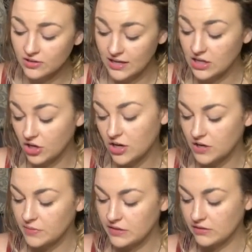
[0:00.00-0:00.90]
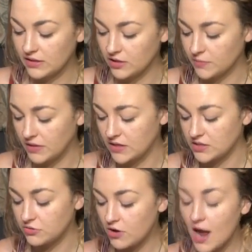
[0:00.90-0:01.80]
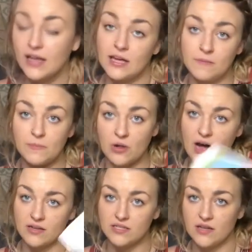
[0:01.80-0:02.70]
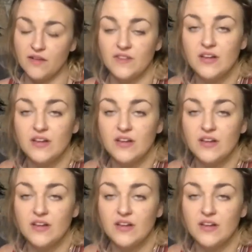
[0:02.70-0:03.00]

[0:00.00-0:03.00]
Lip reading: like, you're gonna be the leader, because you know how to get people out of stuff.